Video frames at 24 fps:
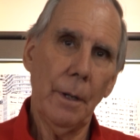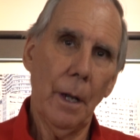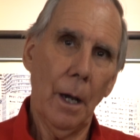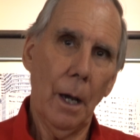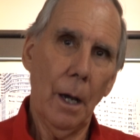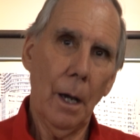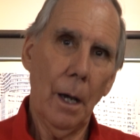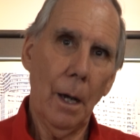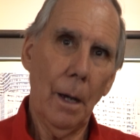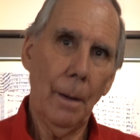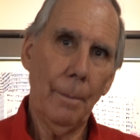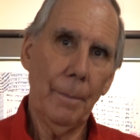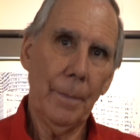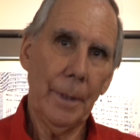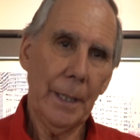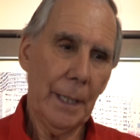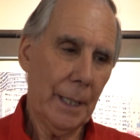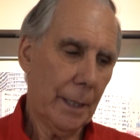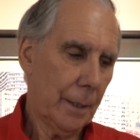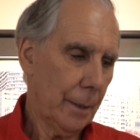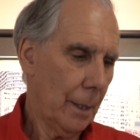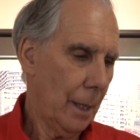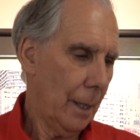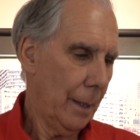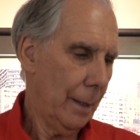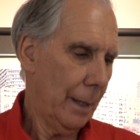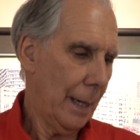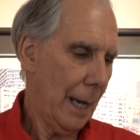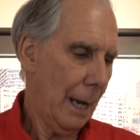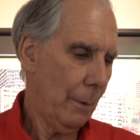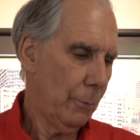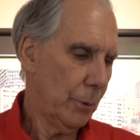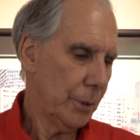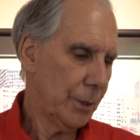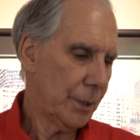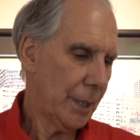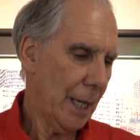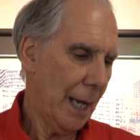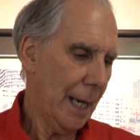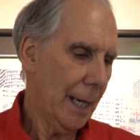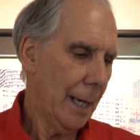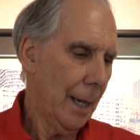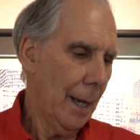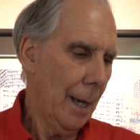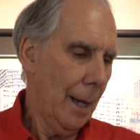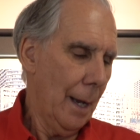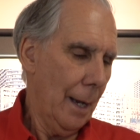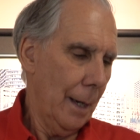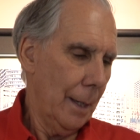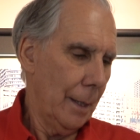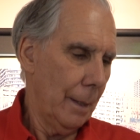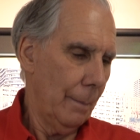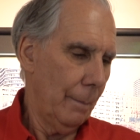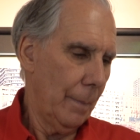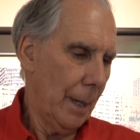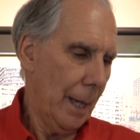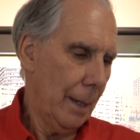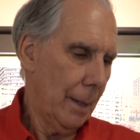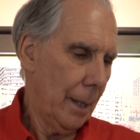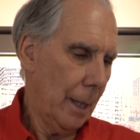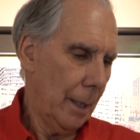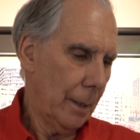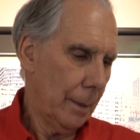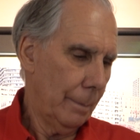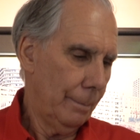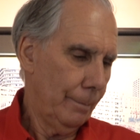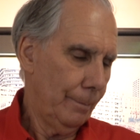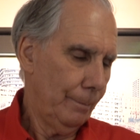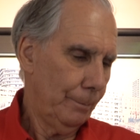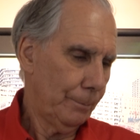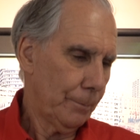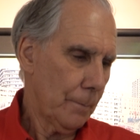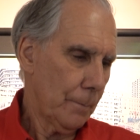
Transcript: um, uh, I would say, um,